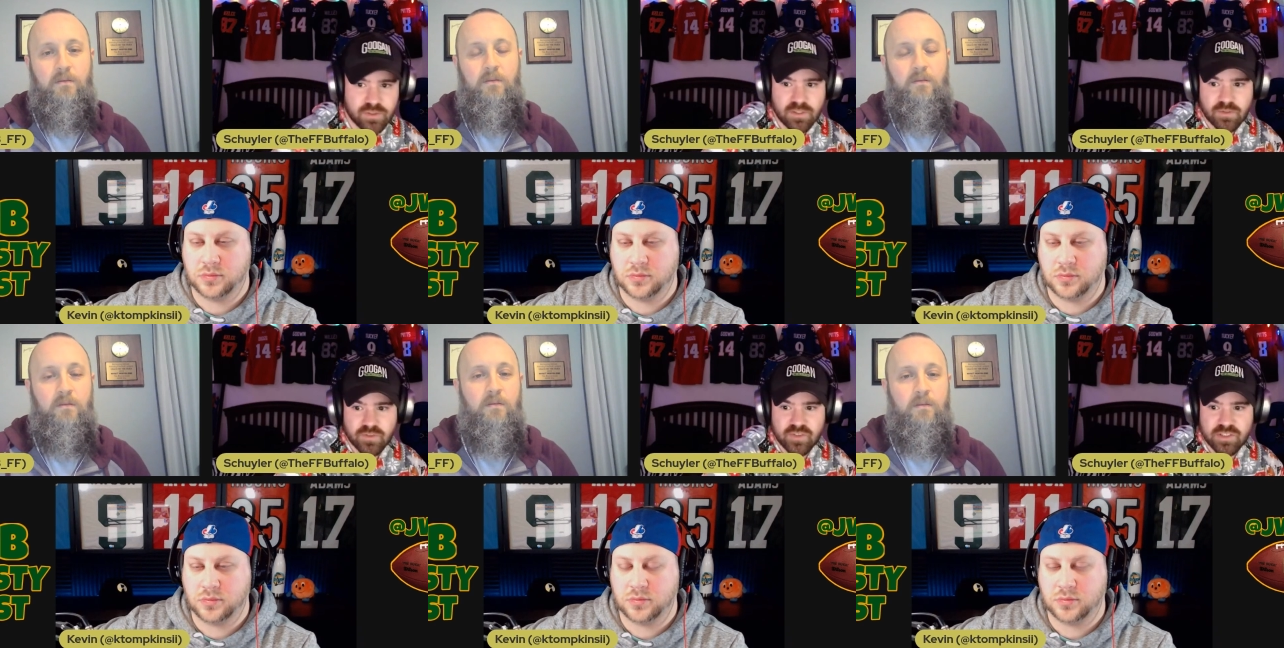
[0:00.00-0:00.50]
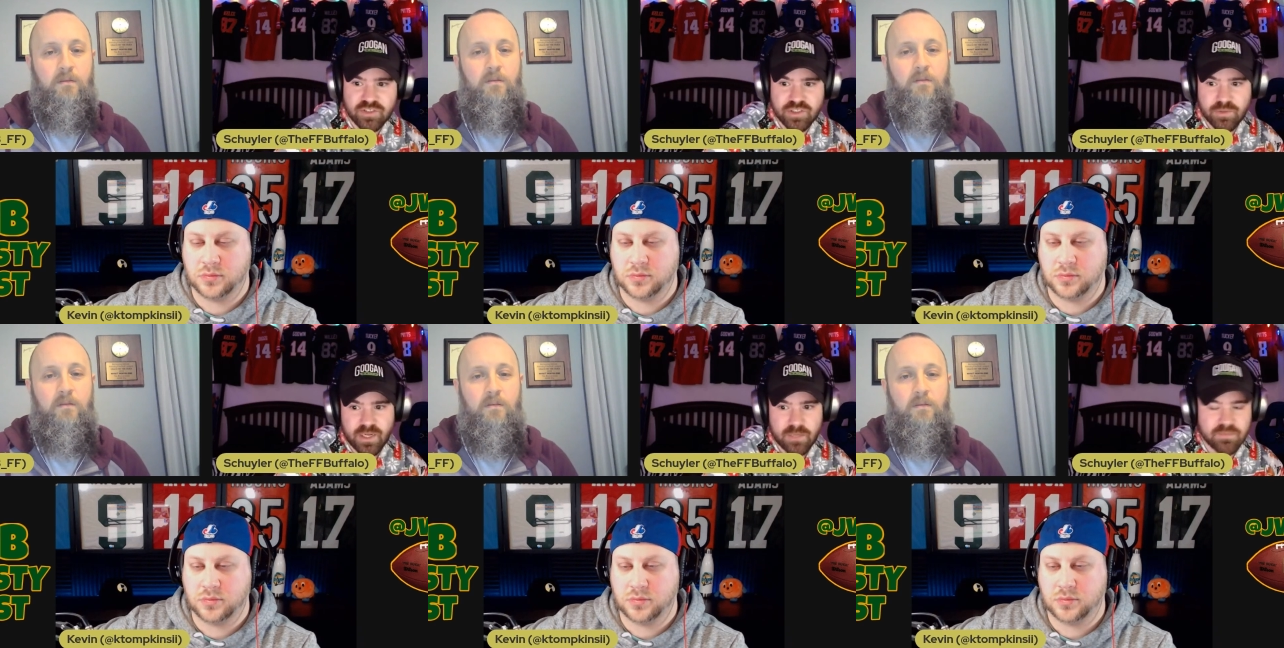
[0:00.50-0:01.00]
Speaker 1: a little stingy
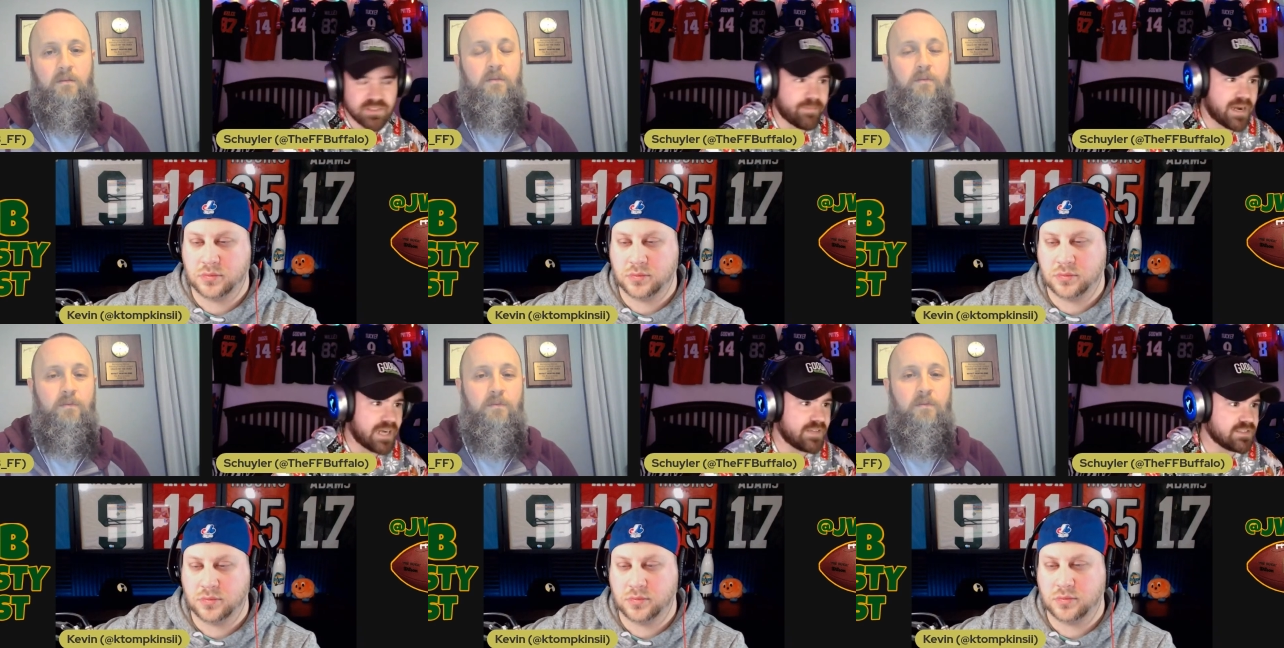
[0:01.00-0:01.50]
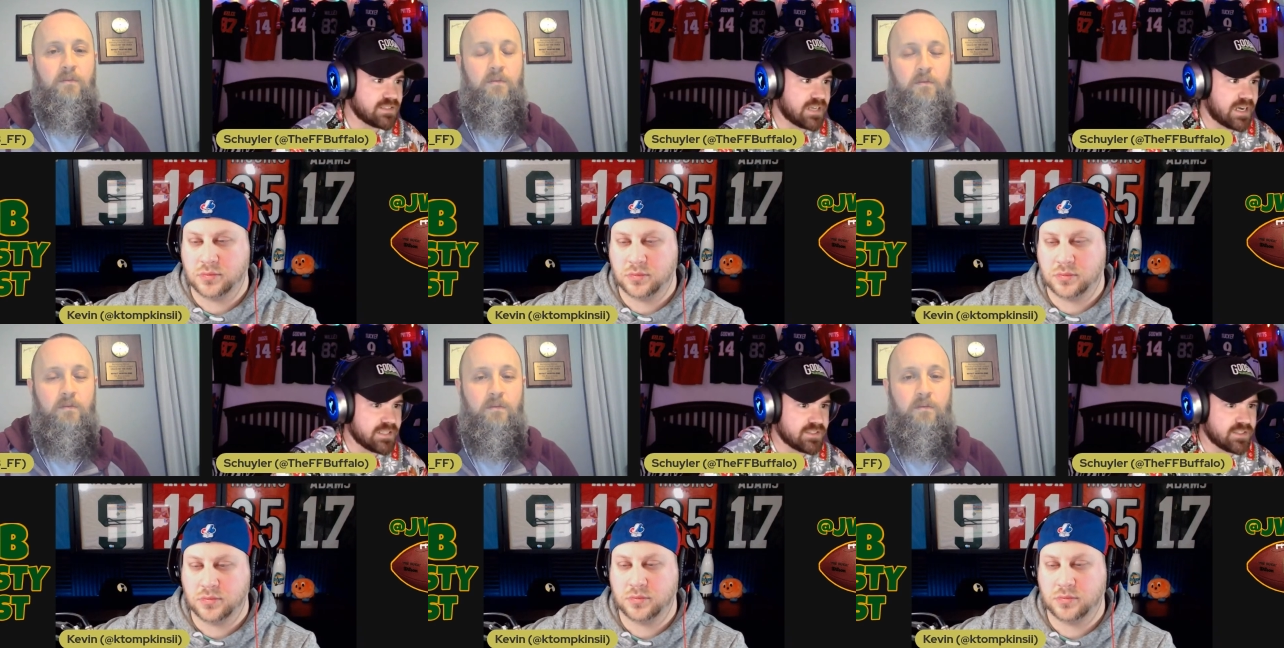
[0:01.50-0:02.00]
when it comes to buying these
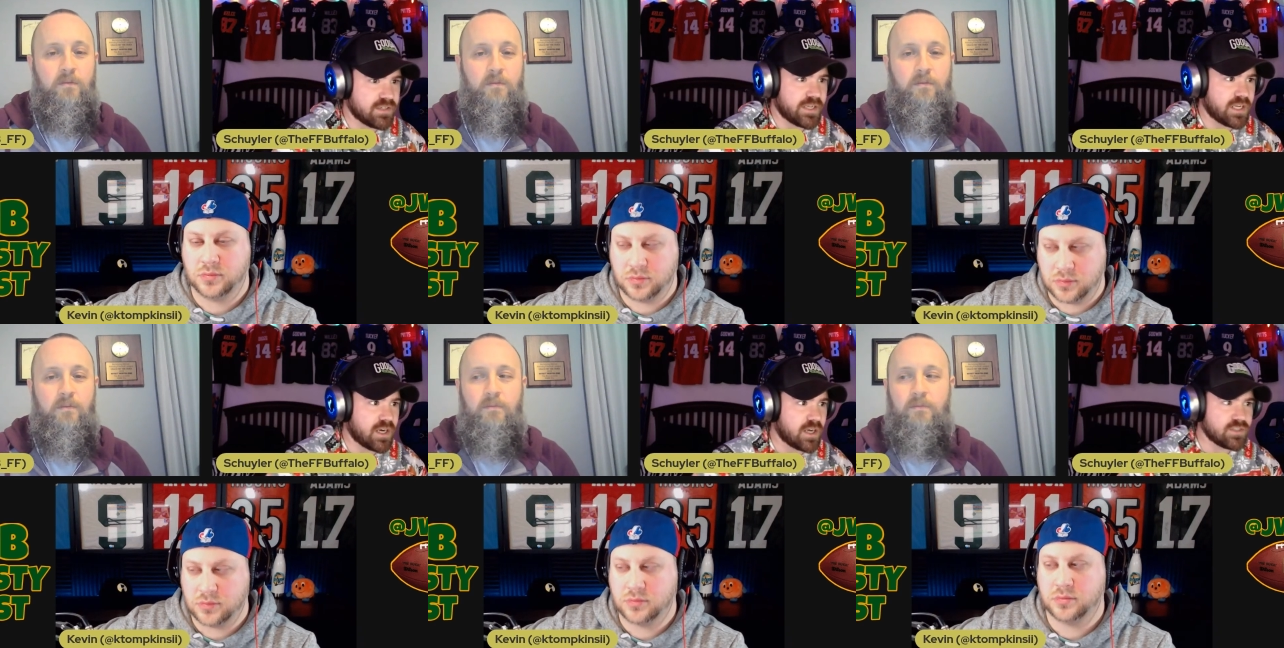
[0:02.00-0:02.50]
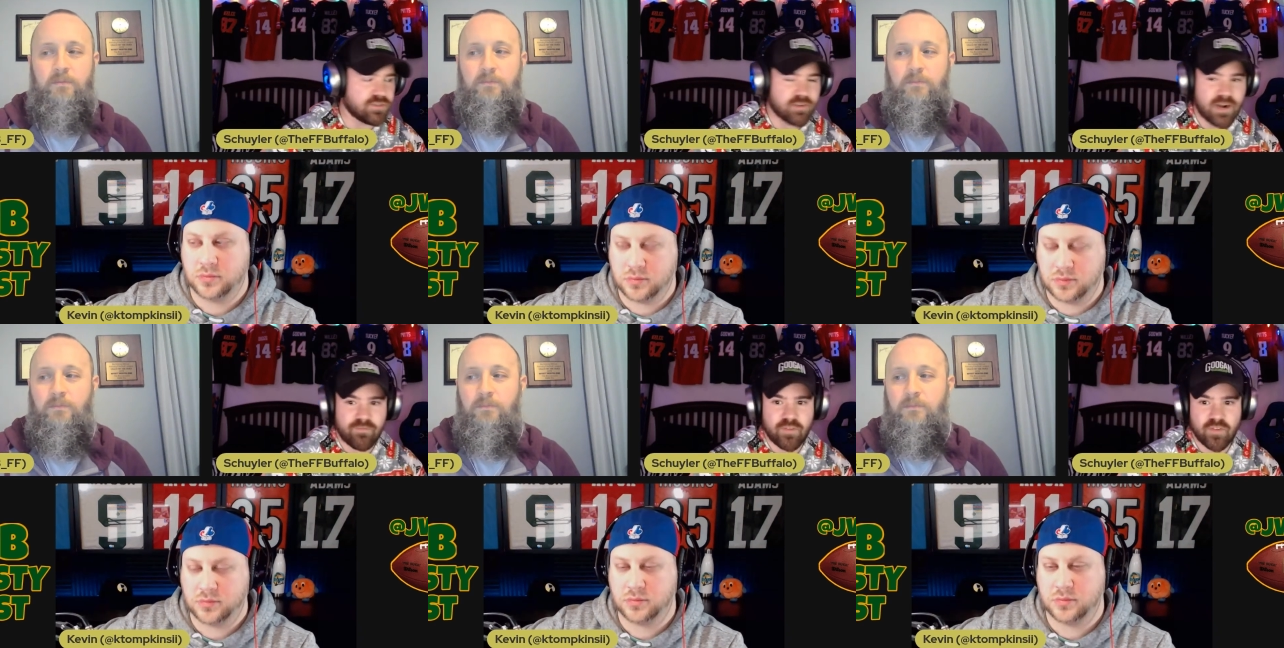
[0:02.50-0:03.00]
guys, you know, like an
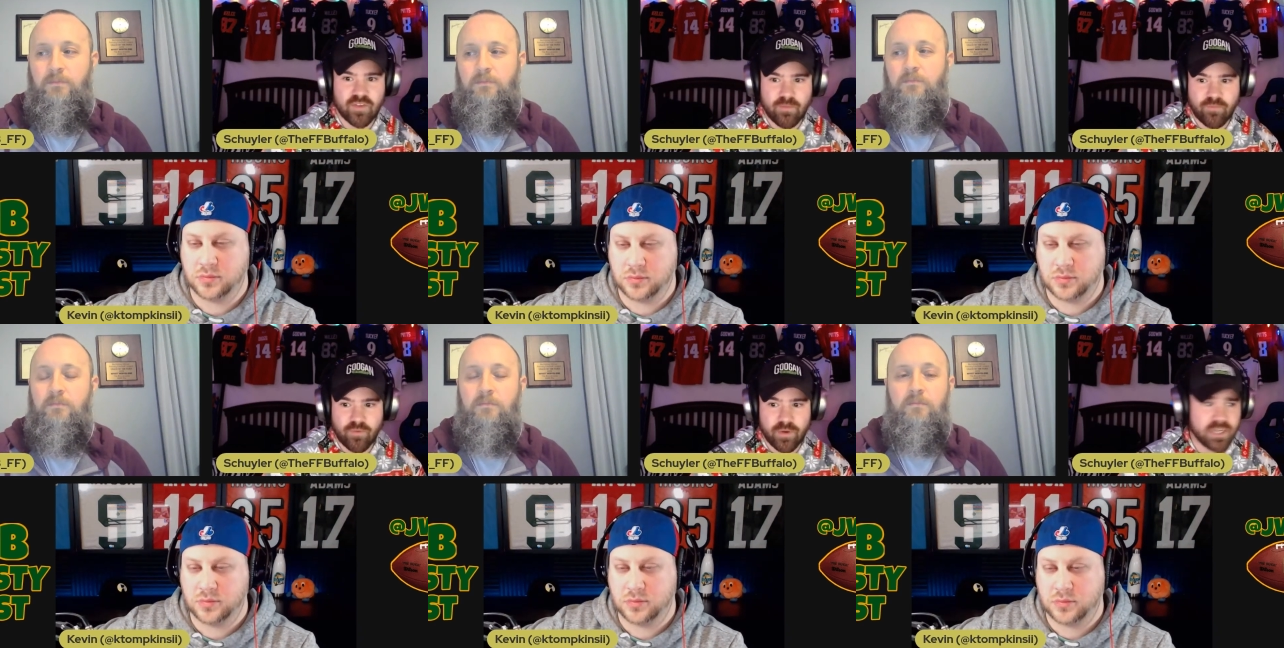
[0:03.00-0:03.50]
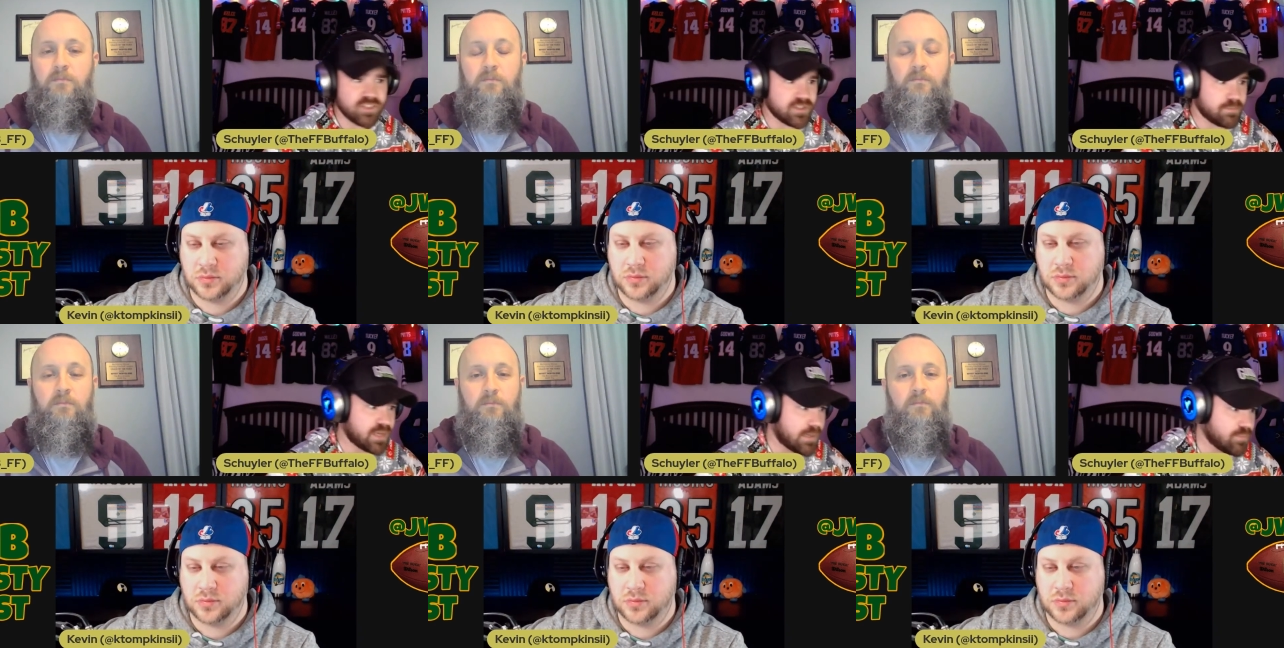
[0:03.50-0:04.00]
undrafted type free
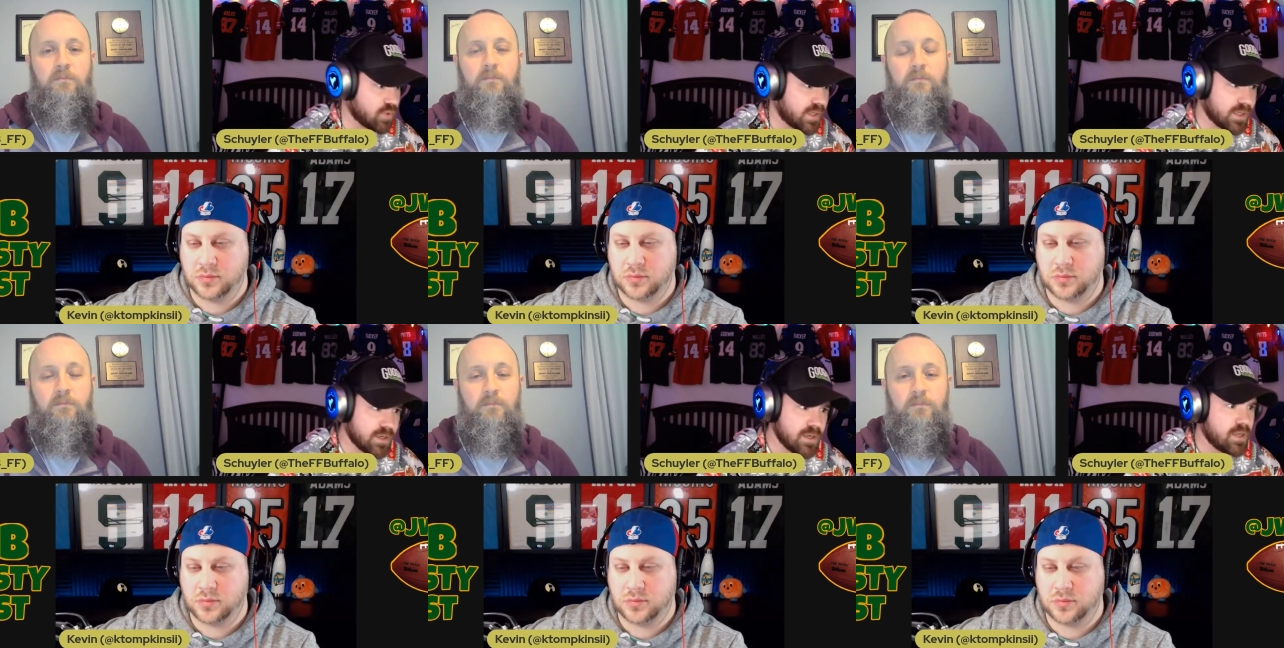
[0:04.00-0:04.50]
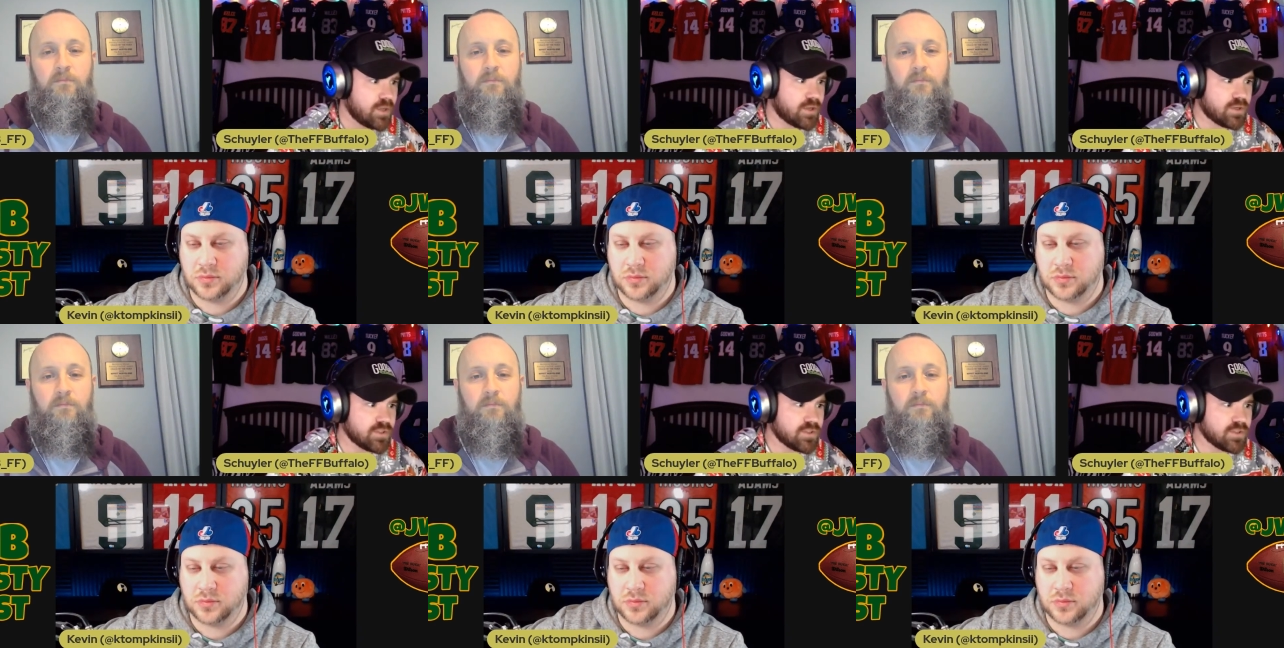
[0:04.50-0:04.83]
agent. But I'm looking, you know, you